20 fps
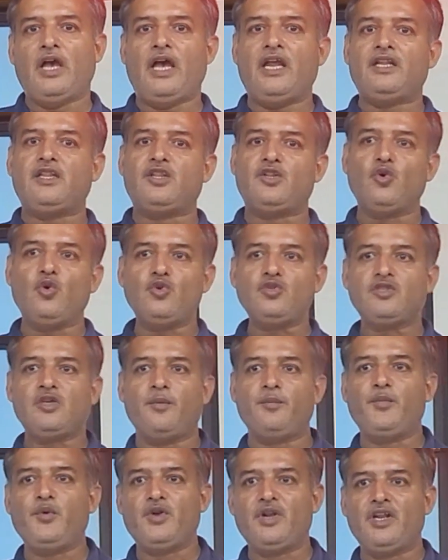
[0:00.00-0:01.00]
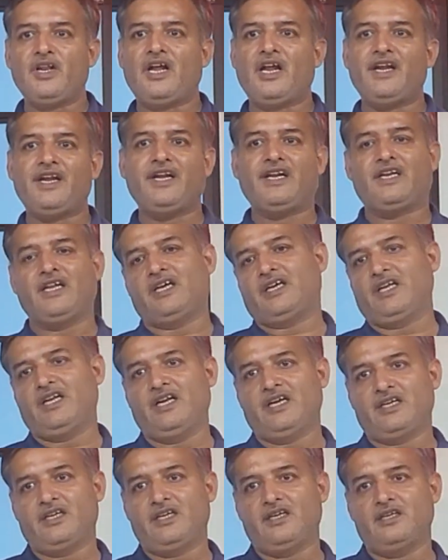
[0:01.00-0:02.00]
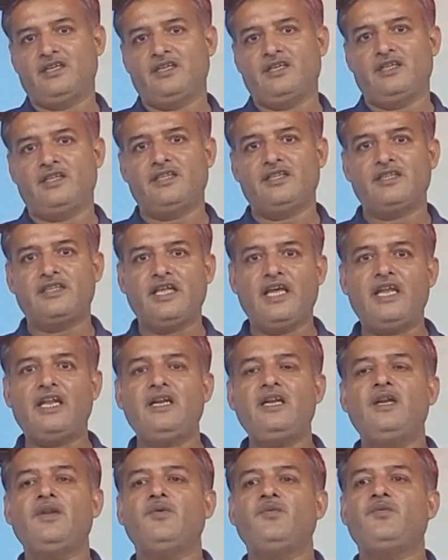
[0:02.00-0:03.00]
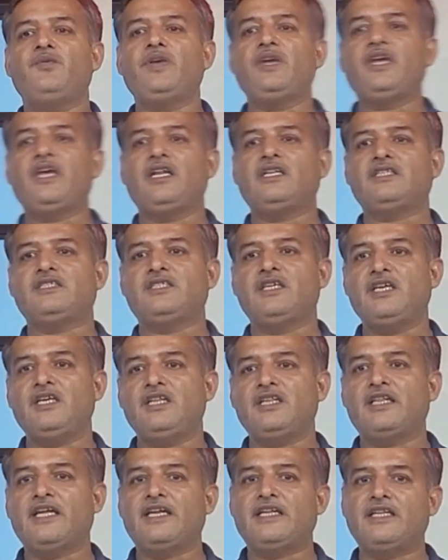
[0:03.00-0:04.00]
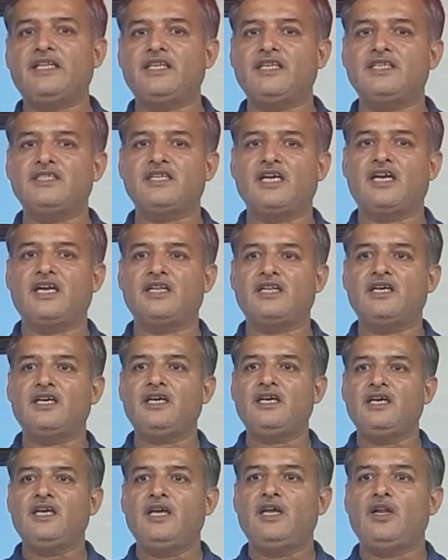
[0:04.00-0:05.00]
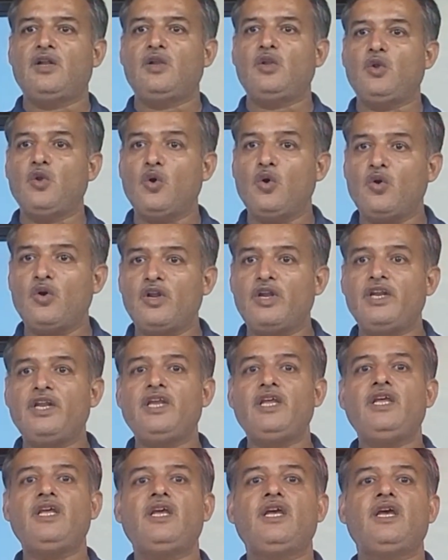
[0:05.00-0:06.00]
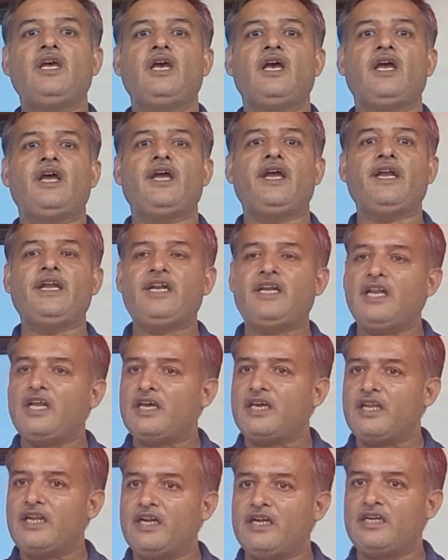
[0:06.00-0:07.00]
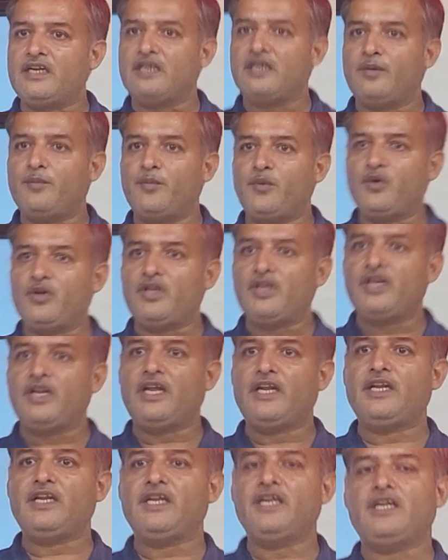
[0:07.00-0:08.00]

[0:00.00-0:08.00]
and those computers are interconnected. Then we can say that these are the locally interconnected computer, and